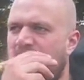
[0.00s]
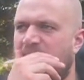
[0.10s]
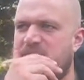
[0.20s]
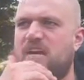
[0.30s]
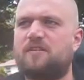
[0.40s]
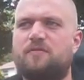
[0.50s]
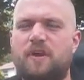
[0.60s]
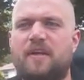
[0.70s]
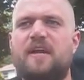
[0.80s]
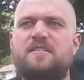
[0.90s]
as kind of
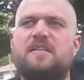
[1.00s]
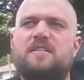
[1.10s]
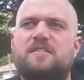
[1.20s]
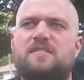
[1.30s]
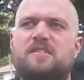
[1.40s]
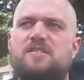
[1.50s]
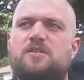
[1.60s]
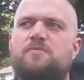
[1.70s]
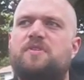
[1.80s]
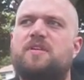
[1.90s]
renegades against the
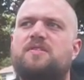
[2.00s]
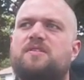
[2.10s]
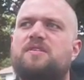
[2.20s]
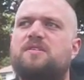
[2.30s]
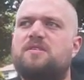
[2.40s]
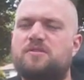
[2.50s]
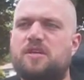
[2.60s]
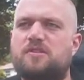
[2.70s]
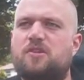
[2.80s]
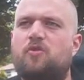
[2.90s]
system, things that they see
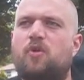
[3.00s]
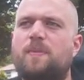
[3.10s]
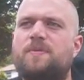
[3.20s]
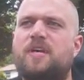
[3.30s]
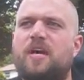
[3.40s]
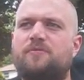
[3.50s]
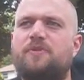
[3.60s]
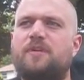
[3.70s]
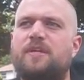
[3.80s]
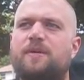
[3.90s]
as corrupt, to kind of
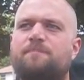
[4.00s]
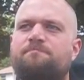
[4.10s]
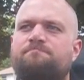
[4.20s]
really